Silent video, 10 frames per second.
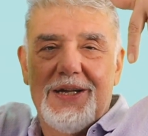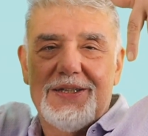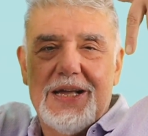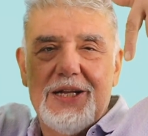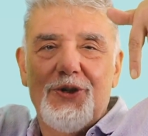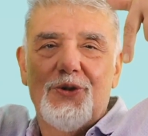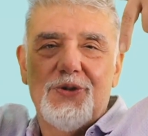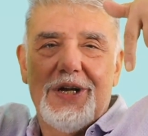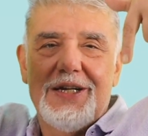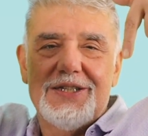
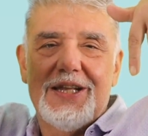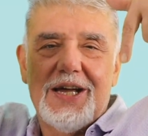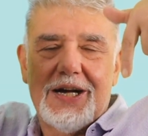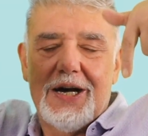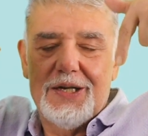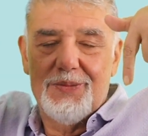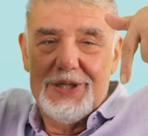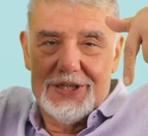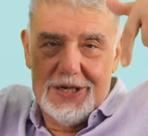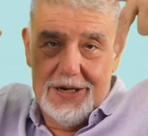tenure as the
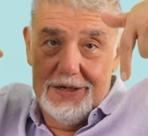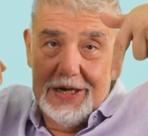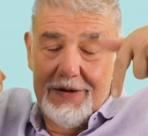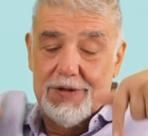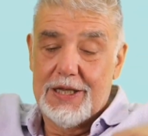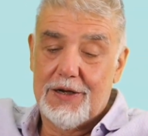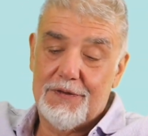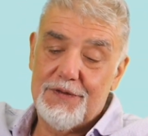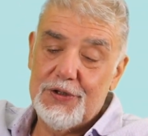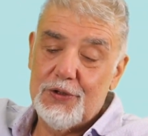Economies czar. I have a lot
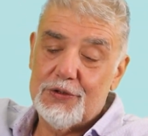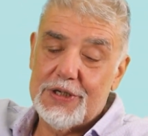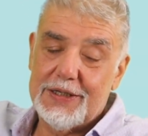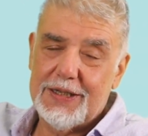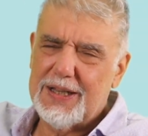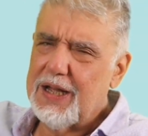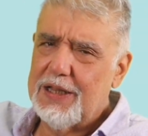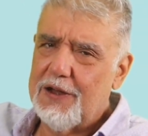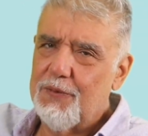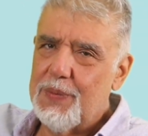of videos on that. I love